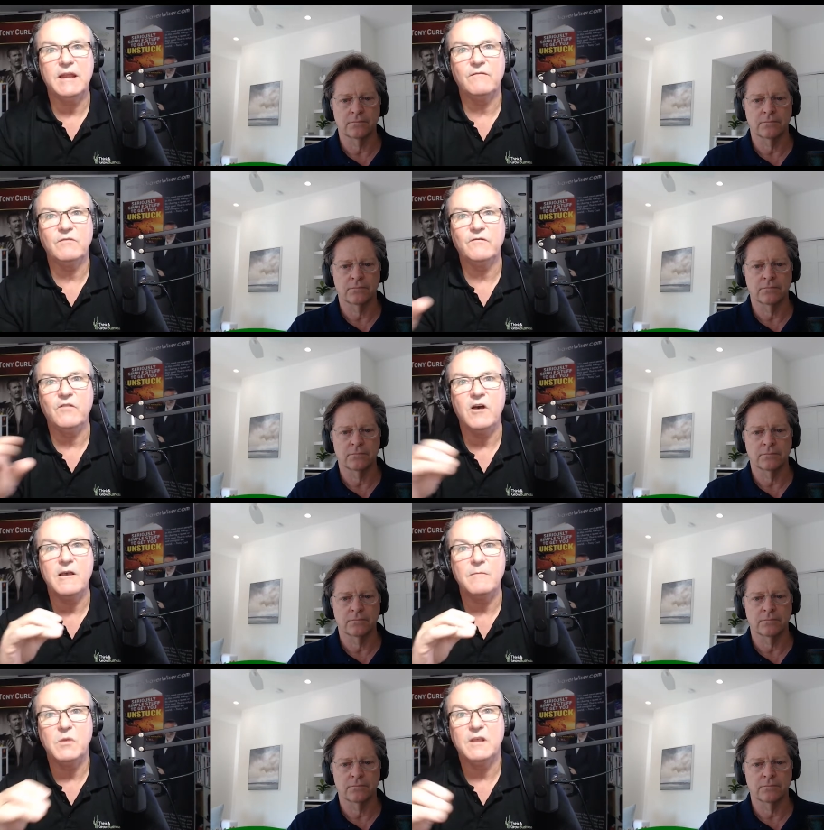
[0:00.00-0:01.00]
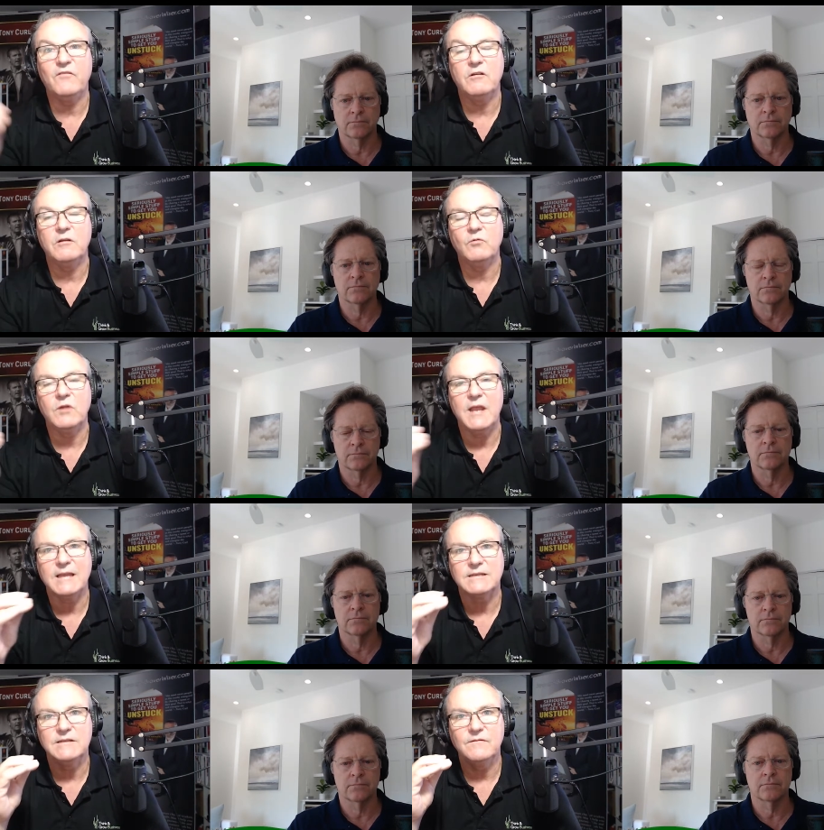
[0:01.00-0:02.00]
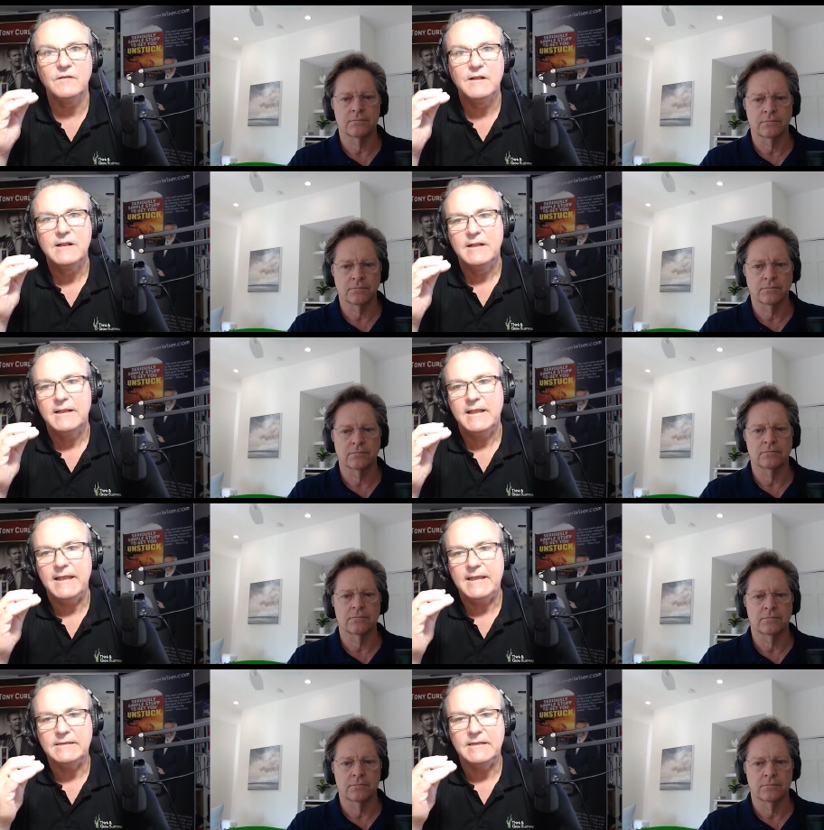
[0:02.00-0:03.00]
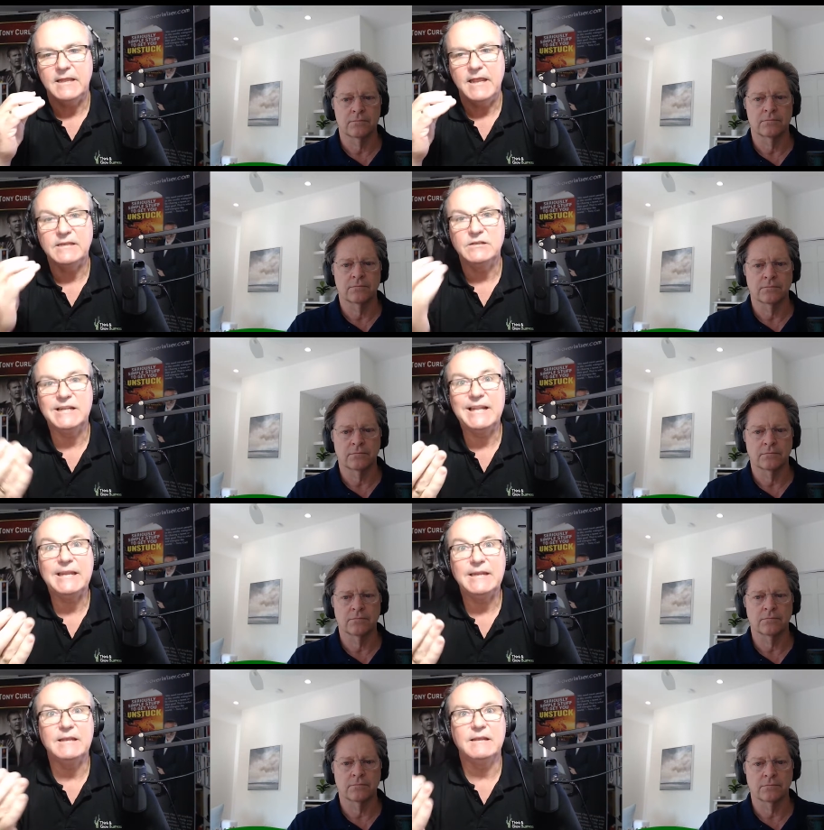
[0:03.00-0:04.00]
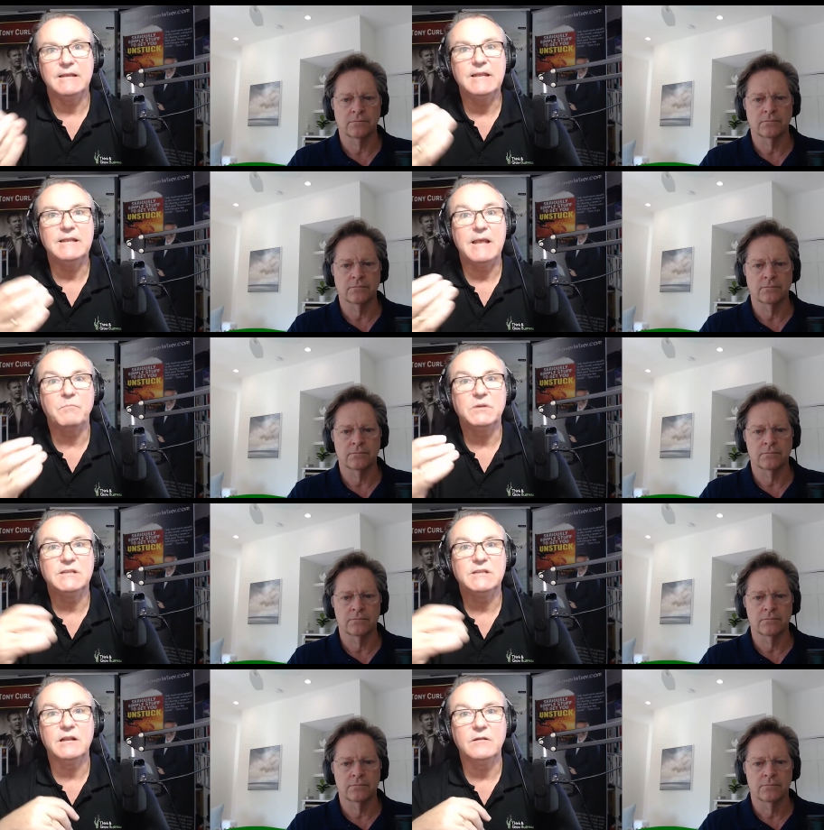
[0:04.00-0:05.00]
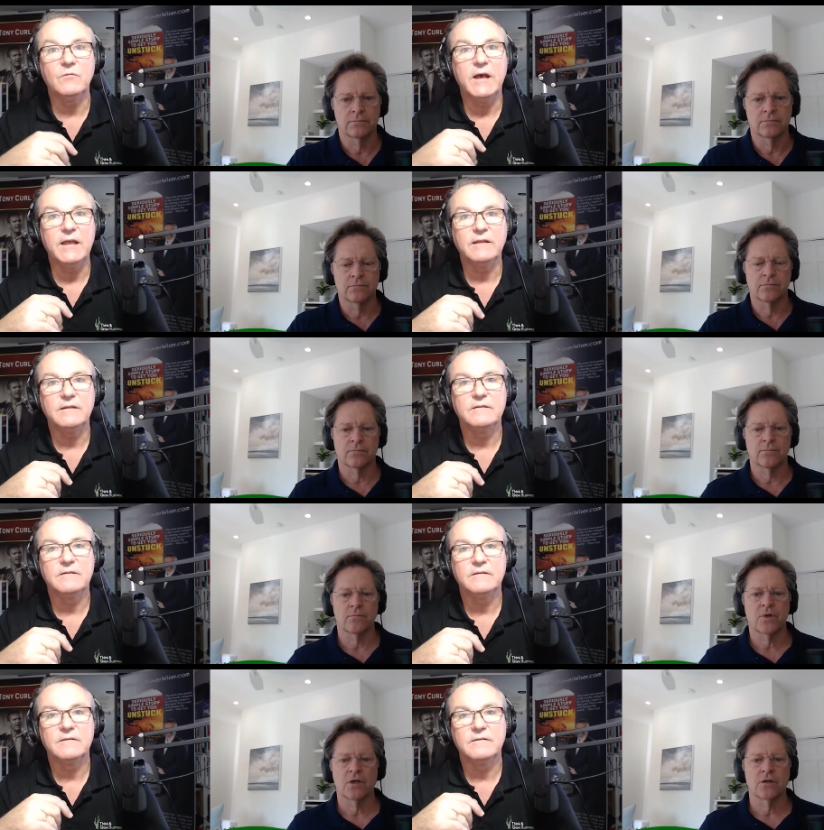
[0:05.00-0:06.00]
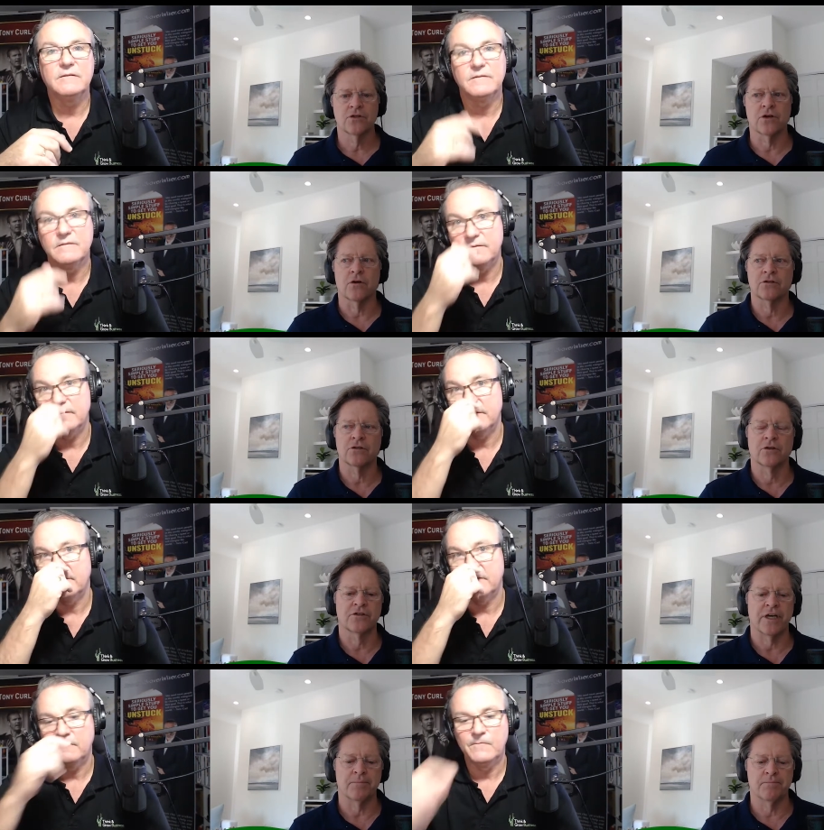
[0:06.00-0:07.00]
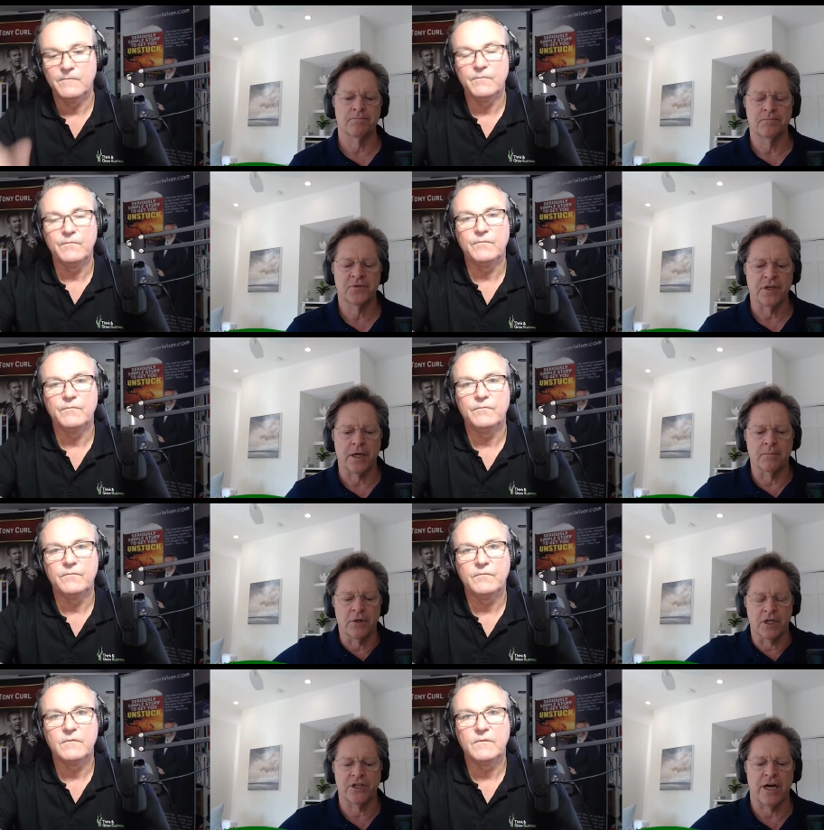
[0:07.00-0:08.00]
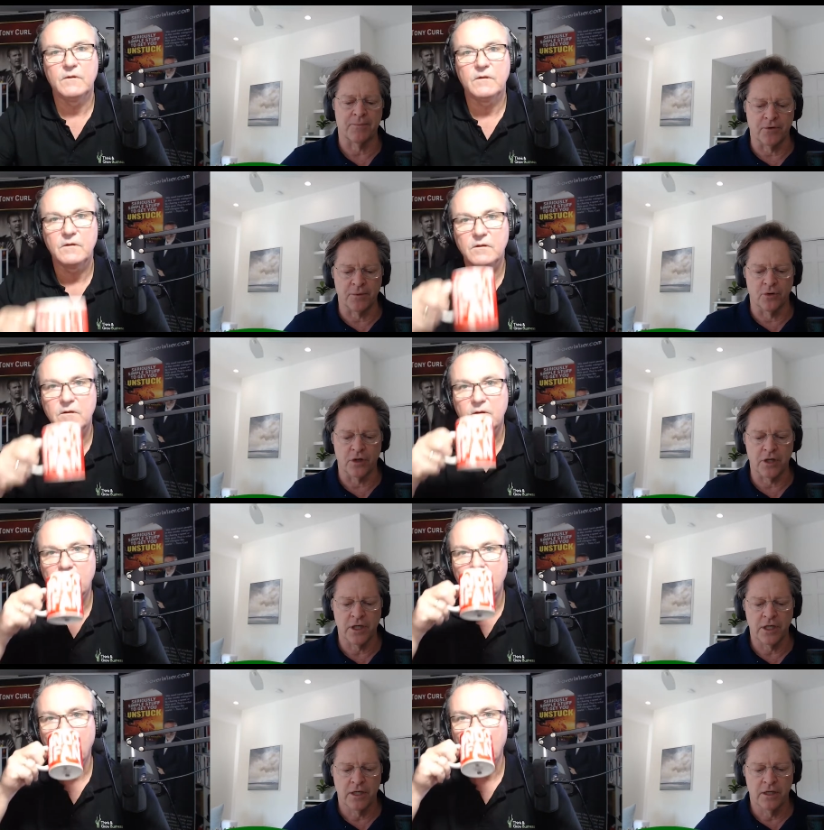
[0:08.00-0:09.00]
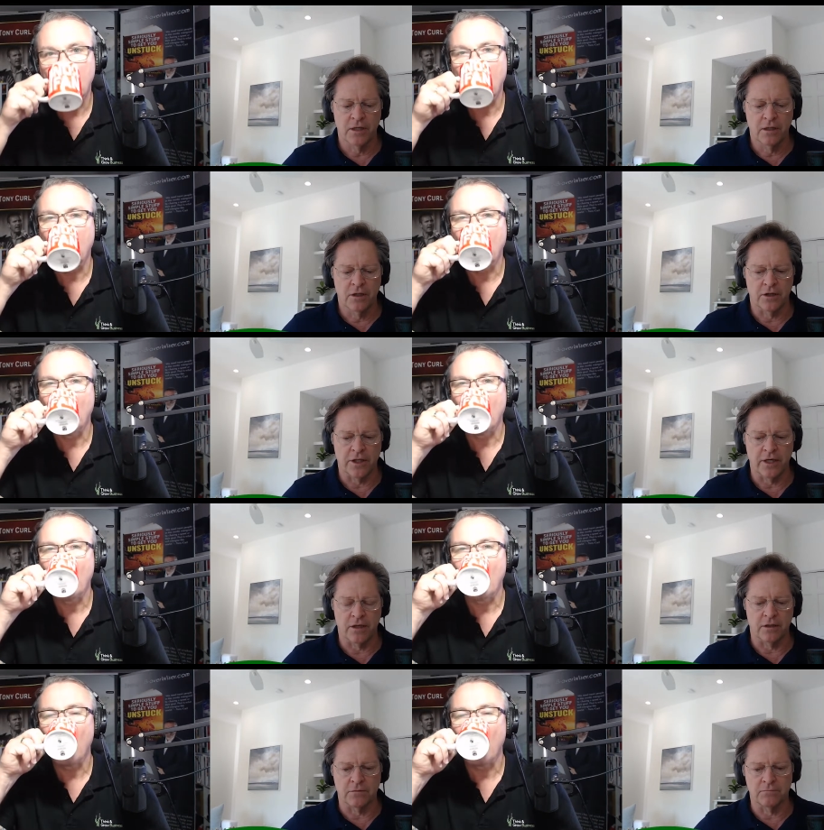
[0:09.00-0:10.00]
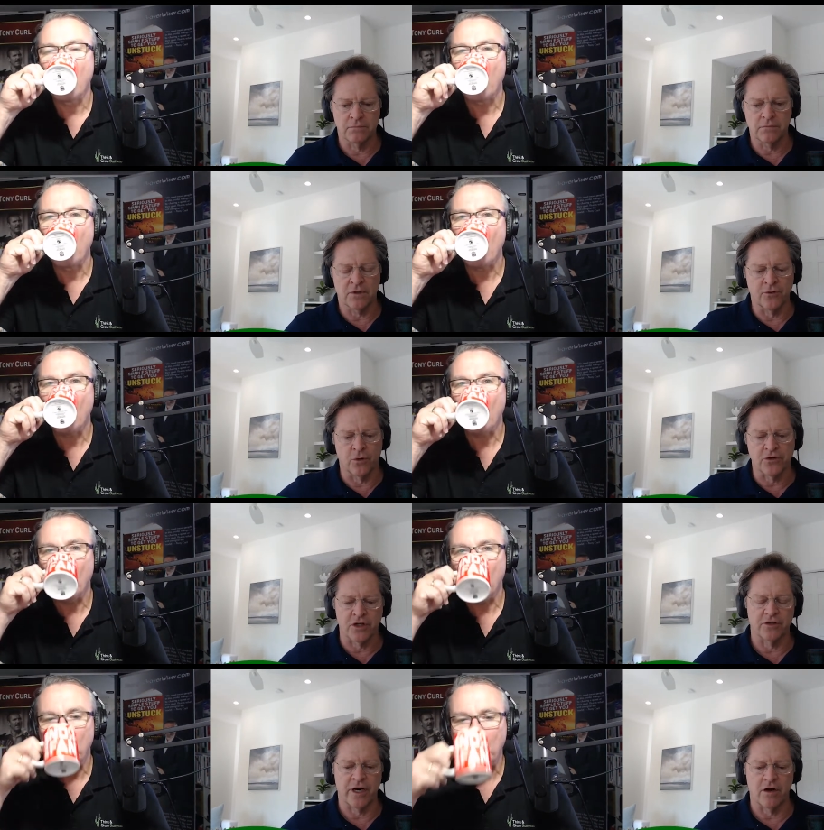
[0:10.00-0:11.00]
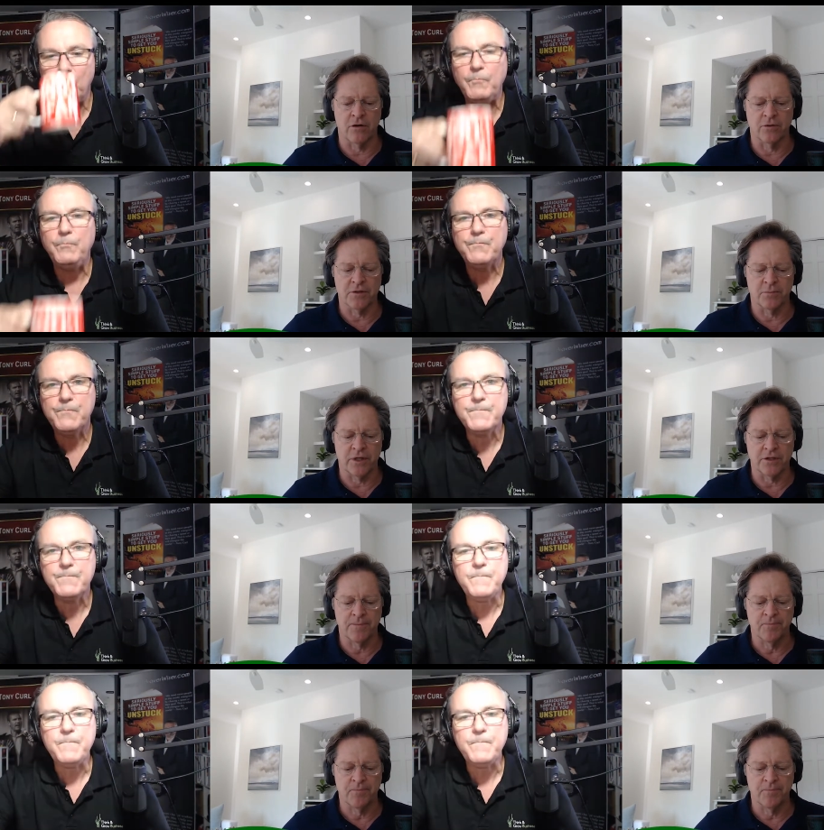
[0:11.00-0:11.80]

Speaker 1: every fire, being very reactive, and and leading in that particular way.
Speaker 2: Sure. So in the same same uh, chapter of the book, on on uh, focusing on the heroism piece,